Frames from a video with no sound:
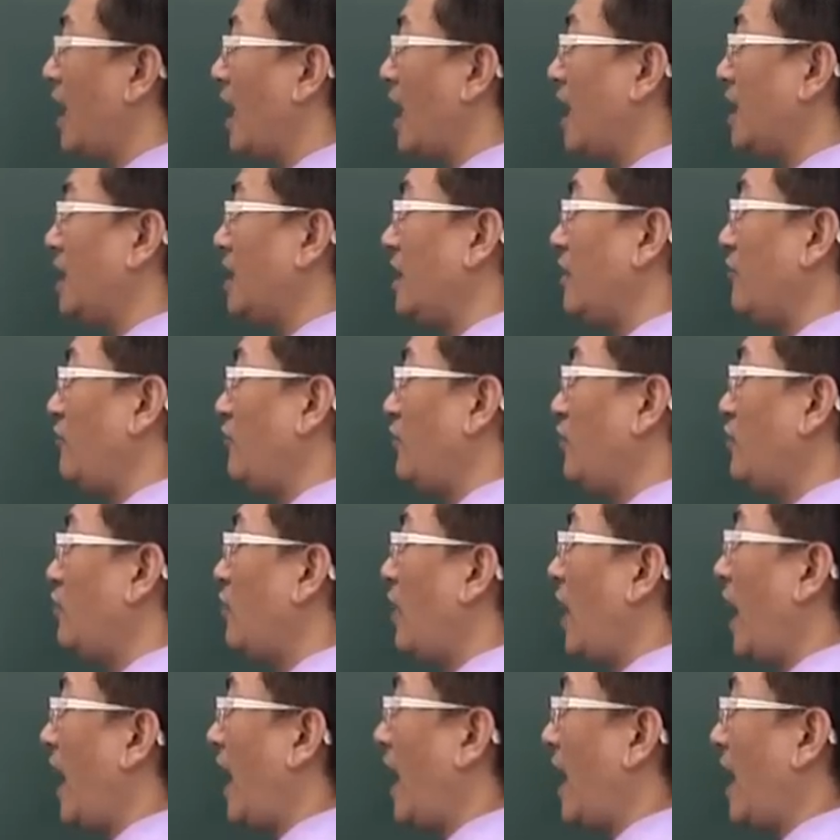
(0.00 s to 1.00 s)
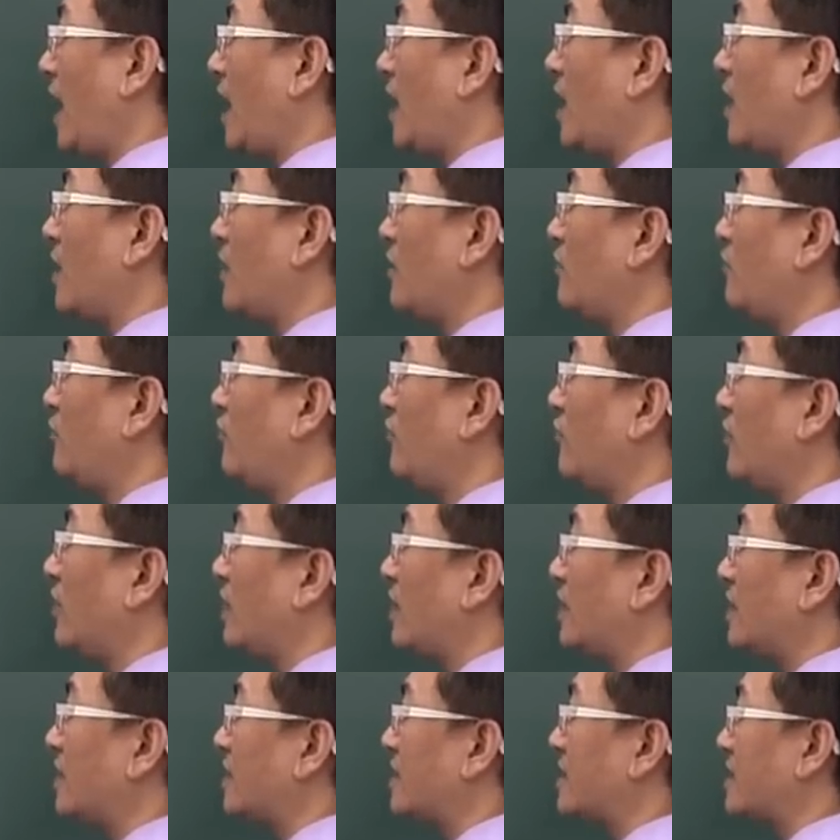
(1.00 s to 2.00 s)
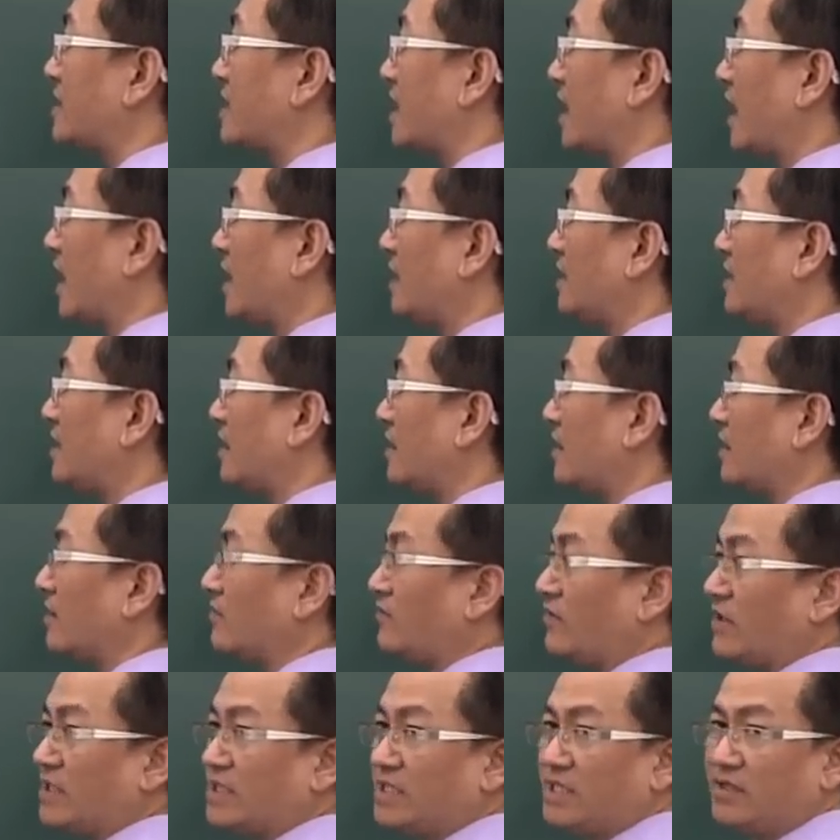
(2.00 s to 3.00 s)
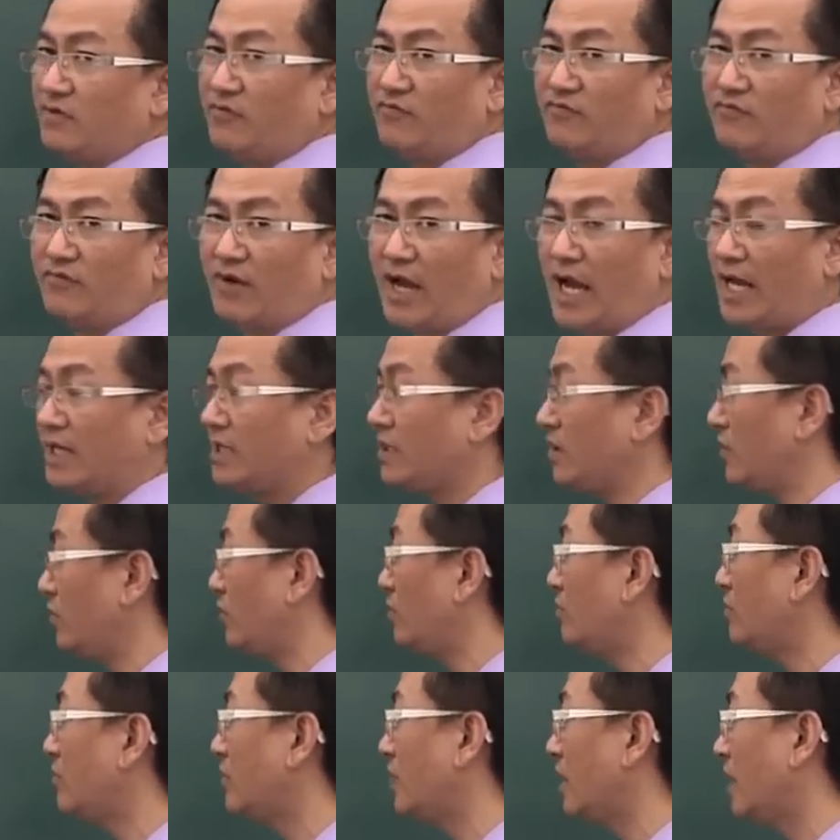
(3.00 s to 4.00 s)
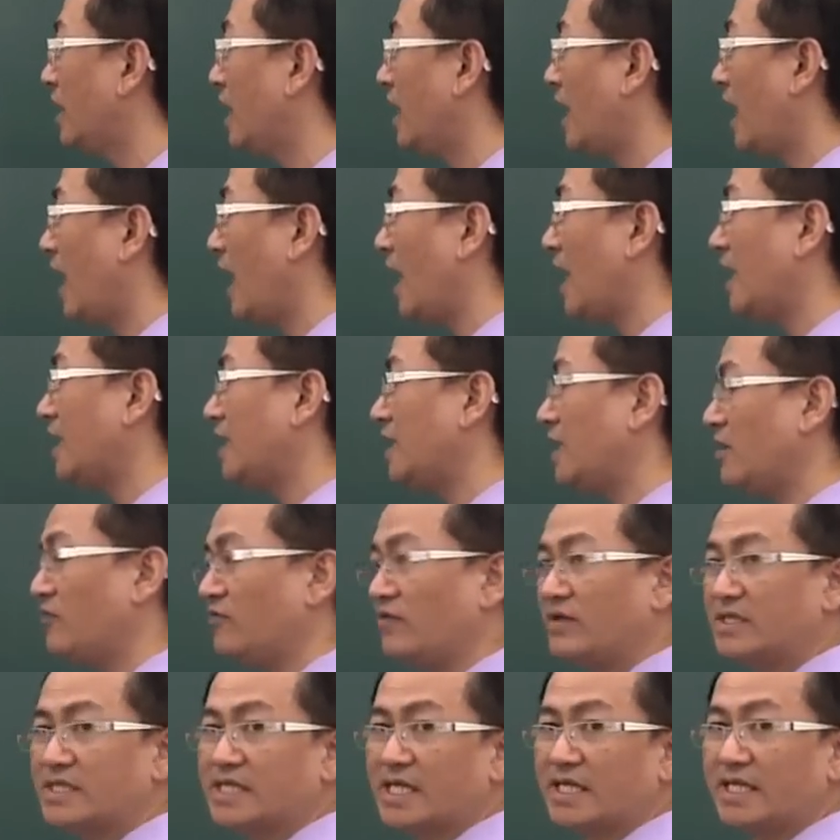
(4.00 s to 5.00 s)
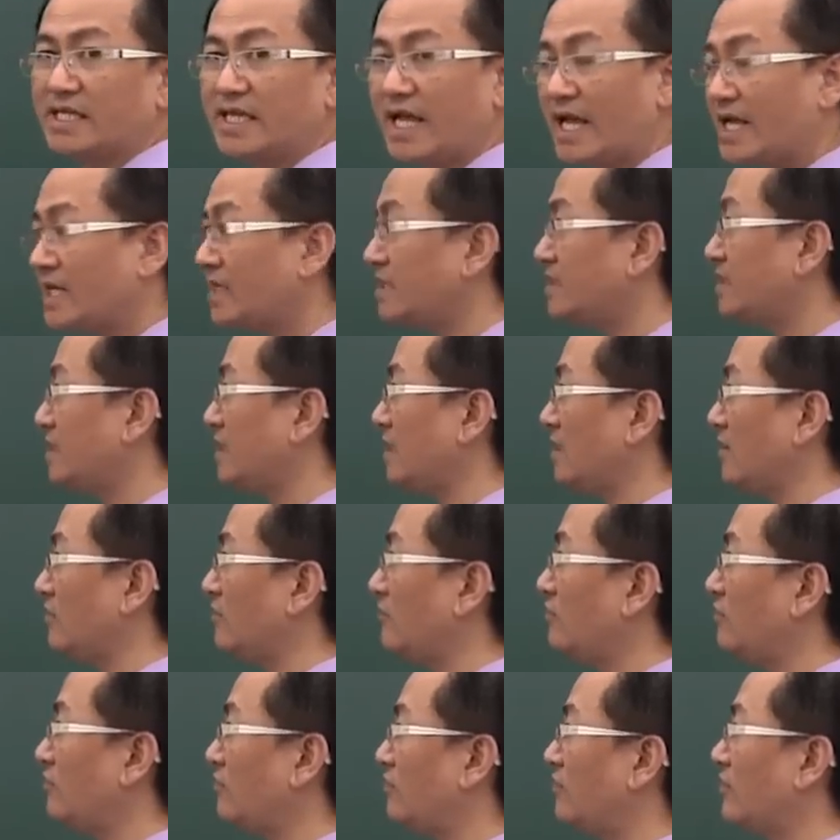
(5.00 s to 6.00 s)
And if you have the second derivative value, and if it's a negative,